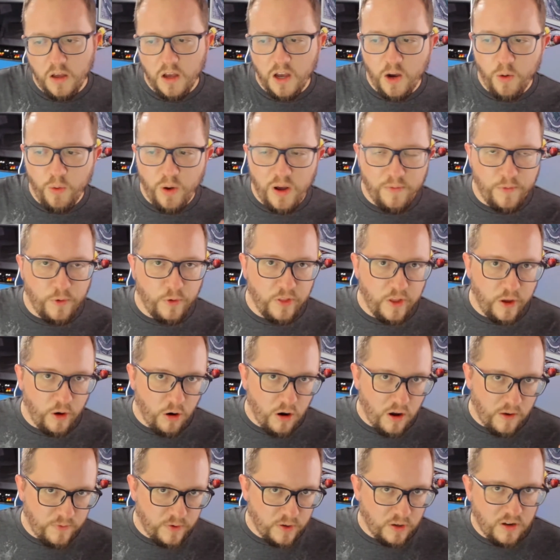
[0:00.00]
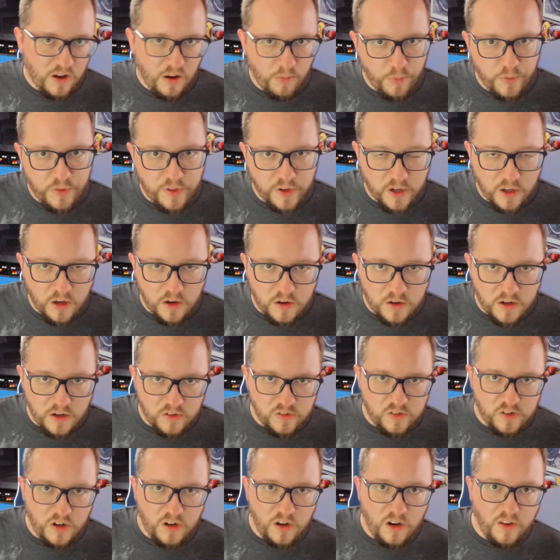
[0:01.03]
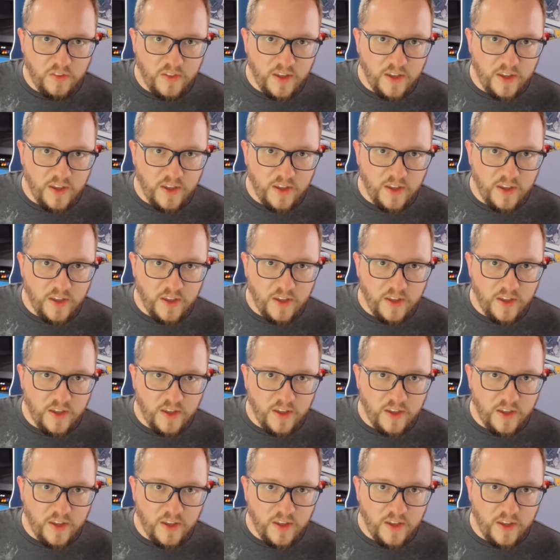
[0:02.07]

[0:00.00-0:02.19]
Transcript: However, they often come with a condition